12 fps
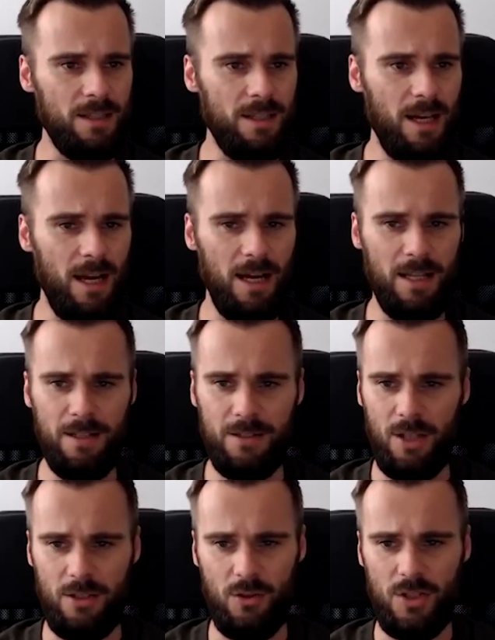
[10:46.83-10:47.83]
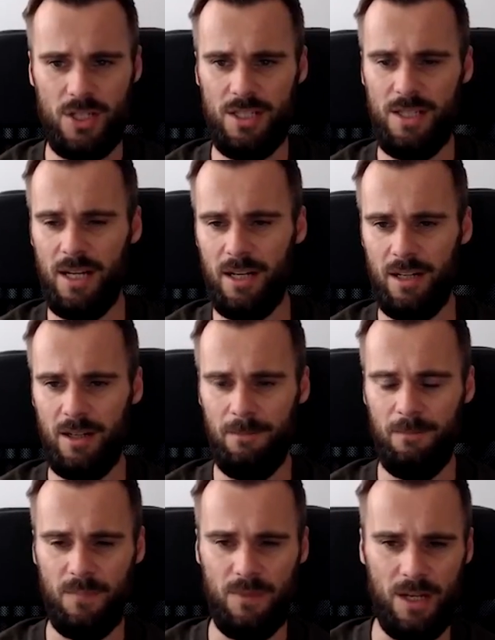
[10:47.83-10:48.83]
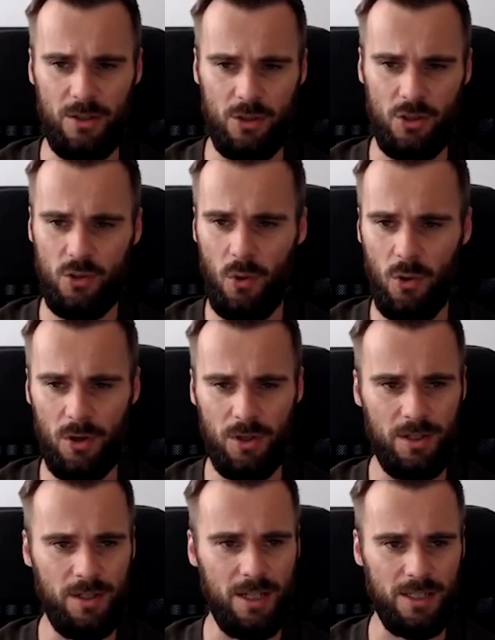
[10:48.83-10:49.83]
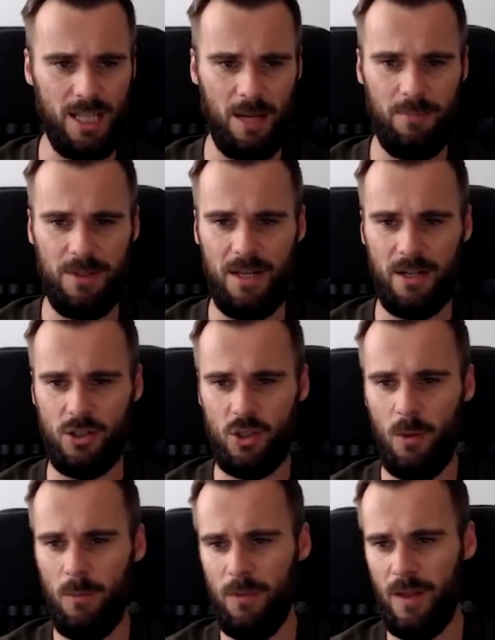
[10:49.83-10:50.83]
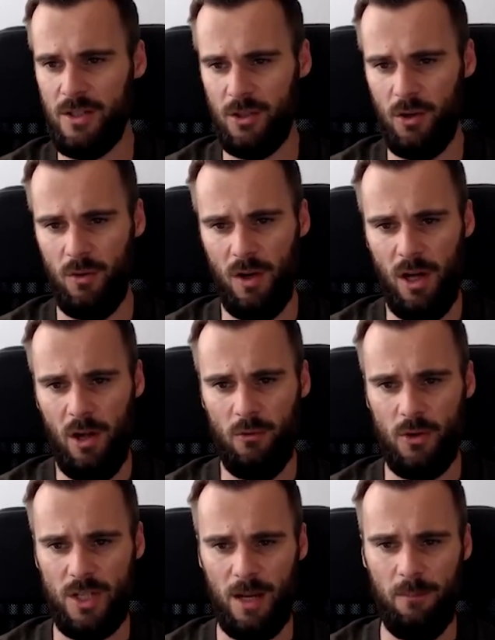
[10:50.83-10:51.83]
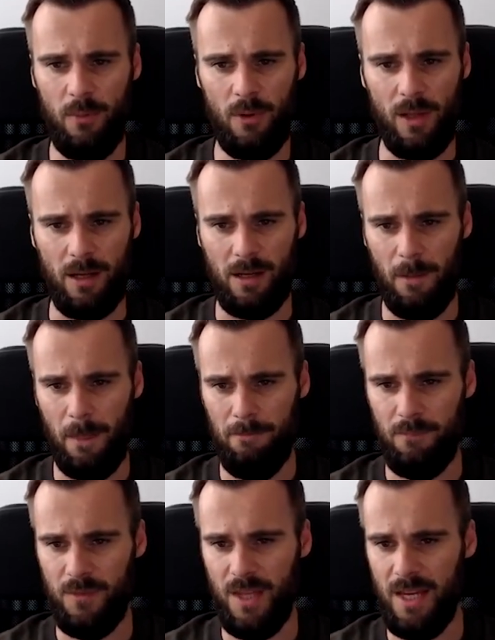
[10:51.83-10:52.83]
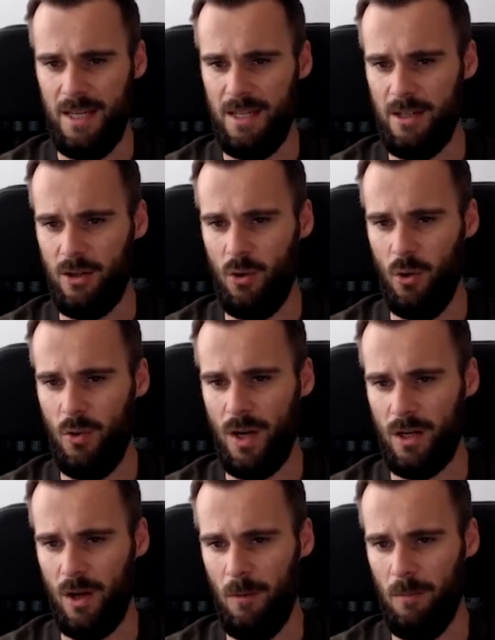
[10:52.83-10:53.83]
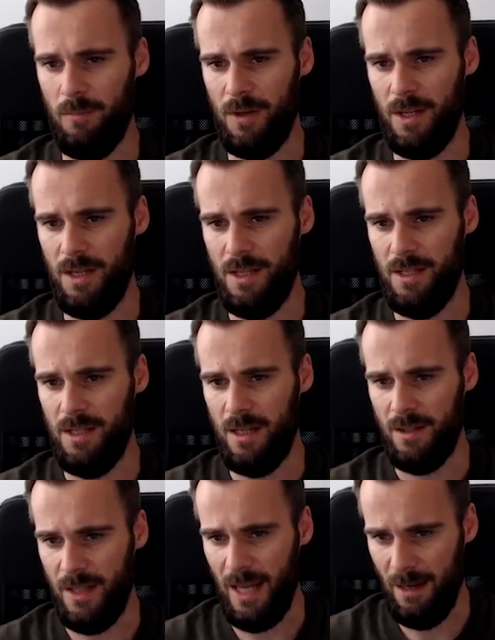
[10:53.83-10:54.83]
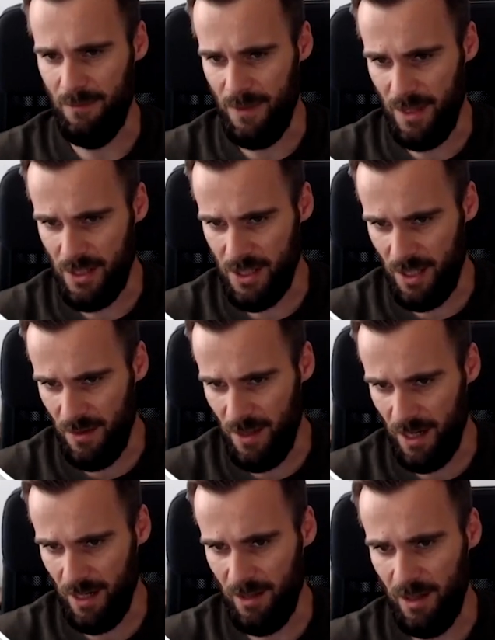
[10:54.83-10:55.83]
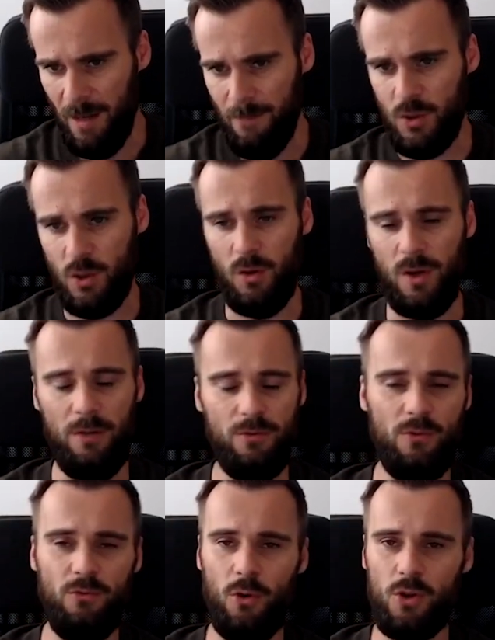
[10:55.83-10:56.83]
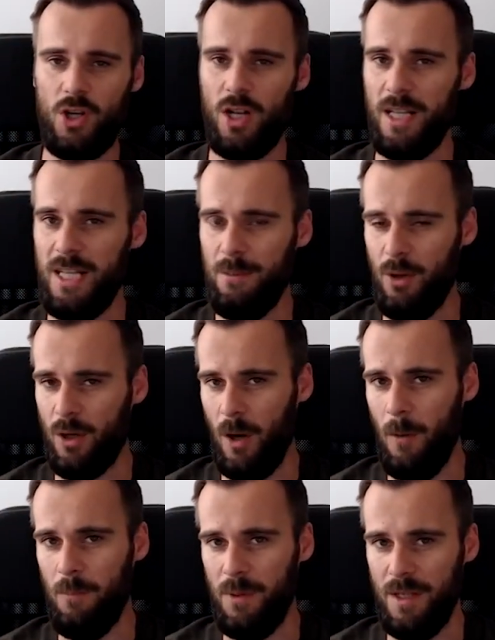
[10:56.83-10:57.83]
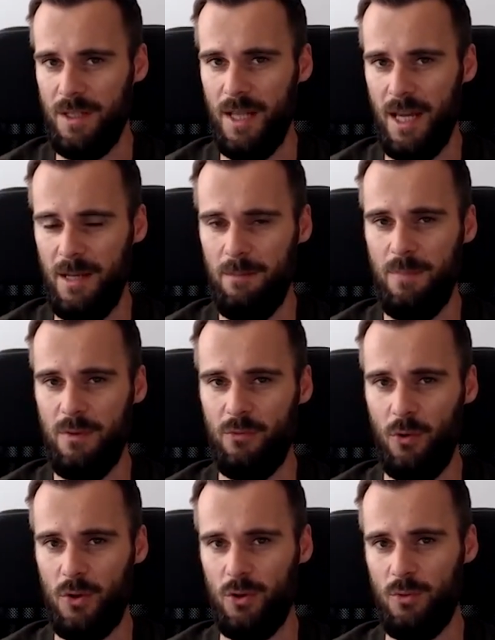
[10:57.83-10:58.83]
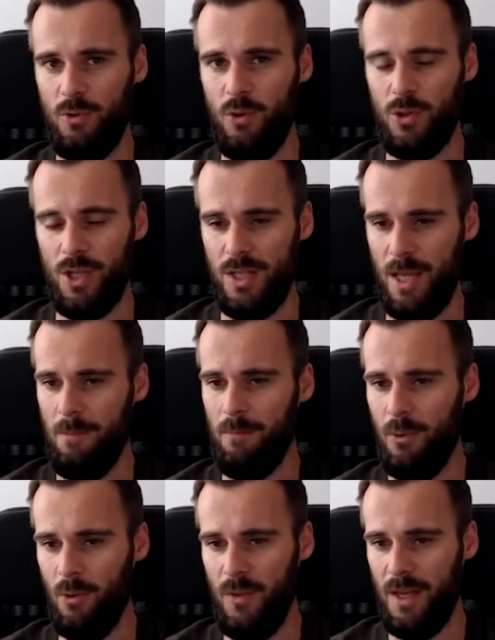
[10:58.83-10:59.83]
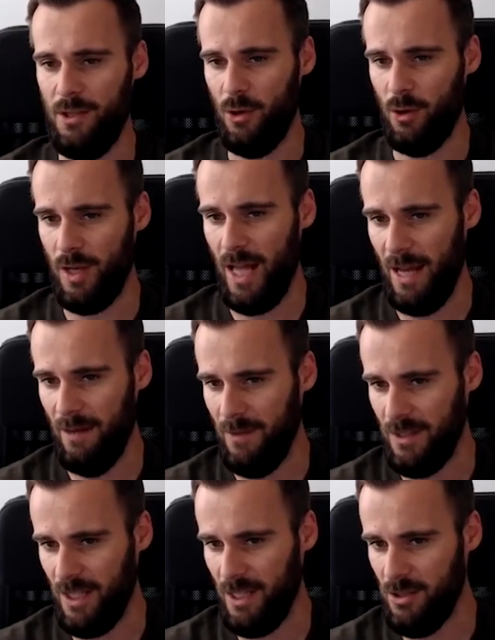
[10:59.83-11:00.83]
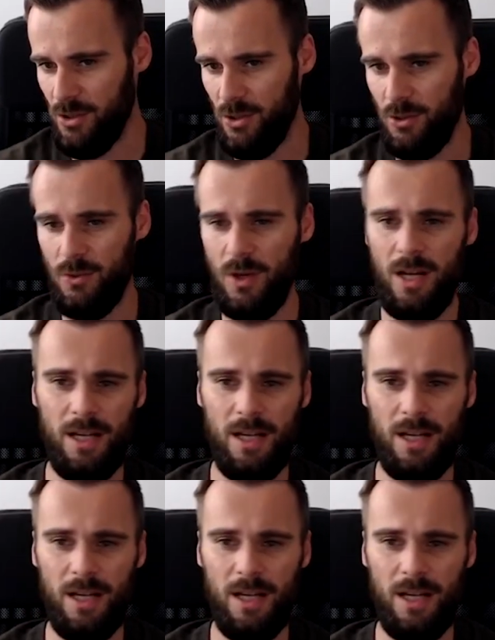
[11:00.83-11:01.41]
Then as you can see, they're short, they're snappy. There's some things. So for example, like they call their company, they have this in there. So if you first clean up the company name before you use as input, then going to have this issue.